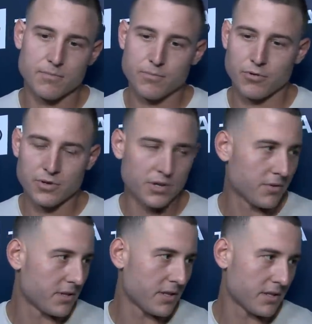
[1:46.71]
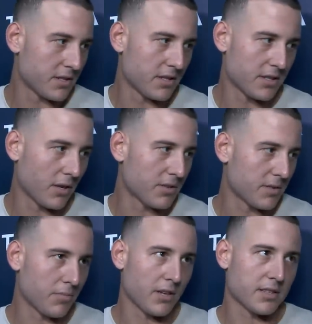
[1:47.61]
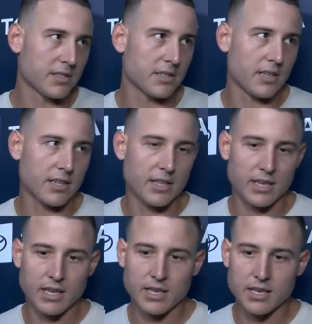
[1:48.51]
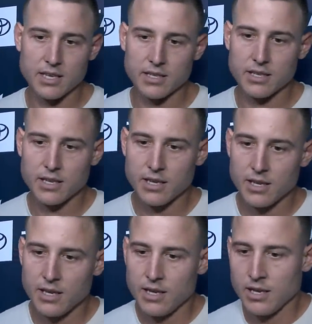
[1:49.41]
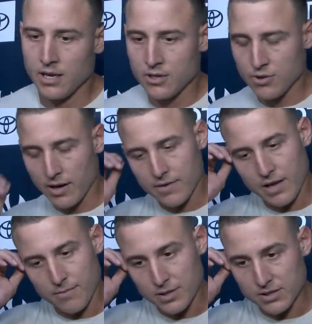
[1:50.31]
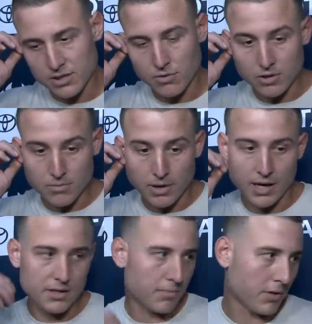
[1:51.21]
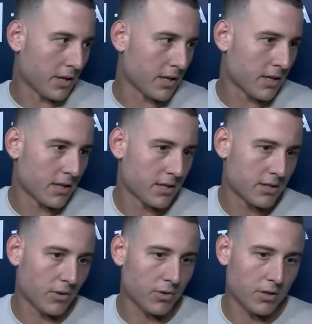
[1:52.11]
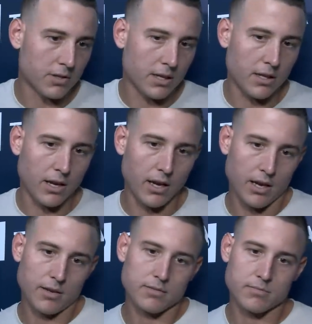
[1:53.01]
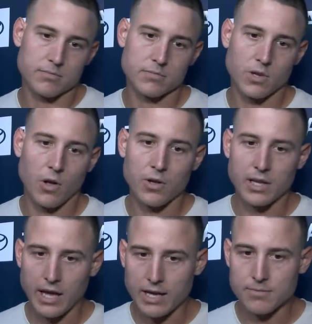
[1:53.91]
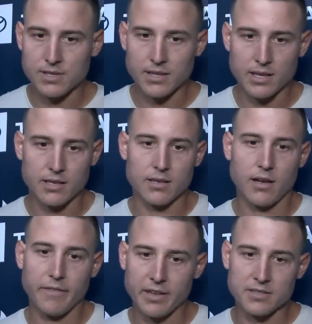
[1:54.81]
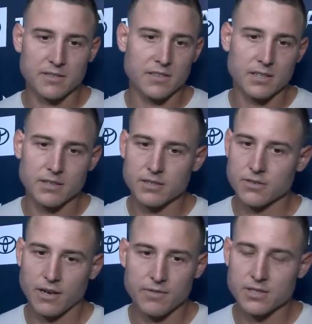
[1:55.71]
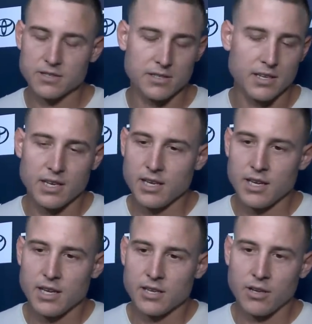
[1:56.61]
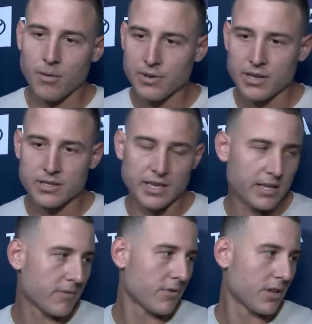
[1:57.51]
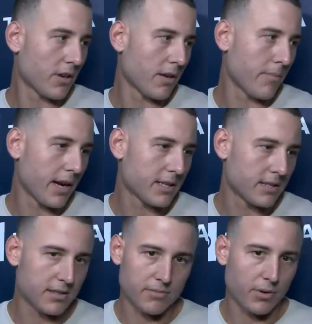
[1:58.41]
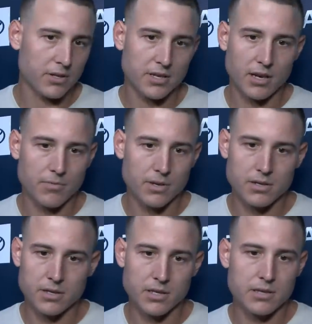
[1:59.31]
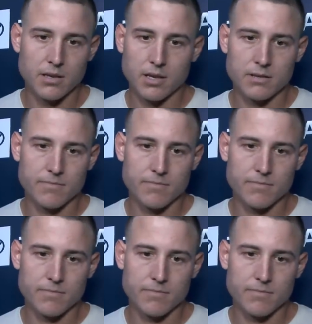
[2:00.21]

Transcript: produce is just always a plus, and I think Higgy and Trevi have been so good behind the plate, so good uh, calling games, and then offensively, Trevi just coming in, taking really good at bats. He doesn't punch out much. He, he I